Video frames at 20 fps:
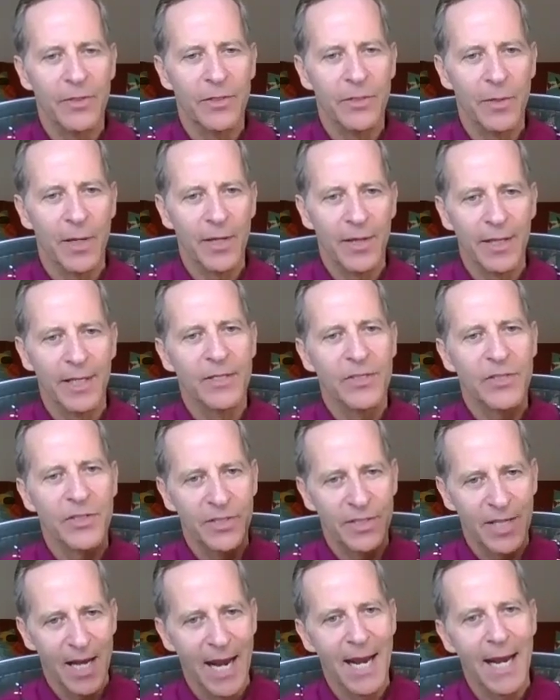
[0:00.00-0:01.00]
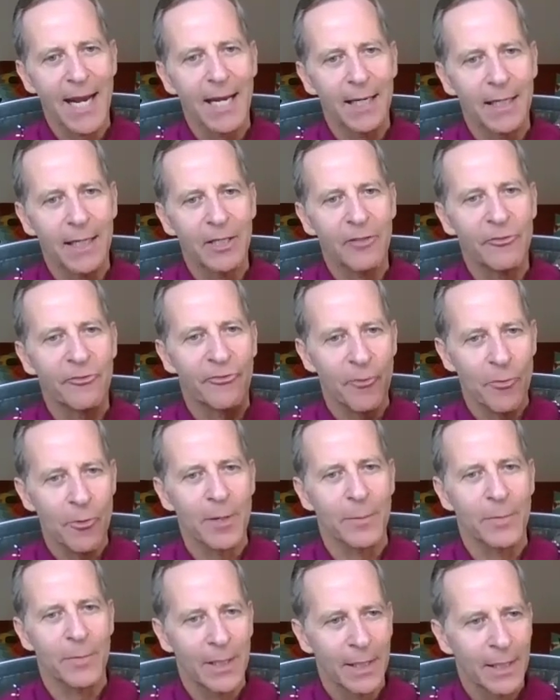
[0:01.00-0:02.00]
So I think staying
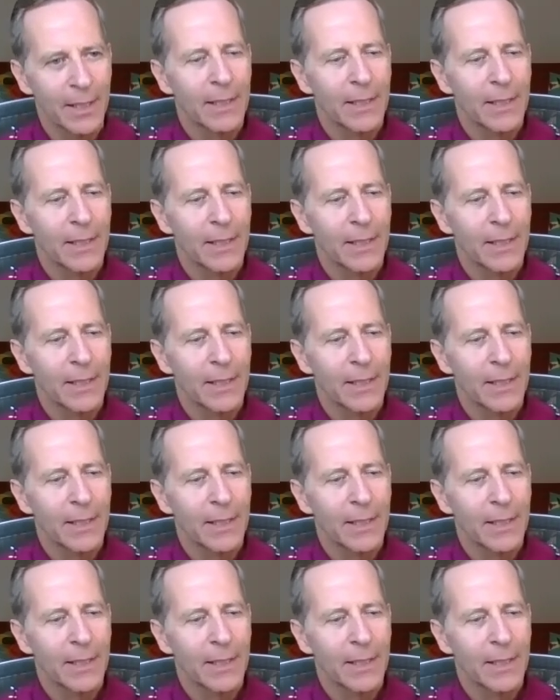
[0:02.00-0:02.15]
informed,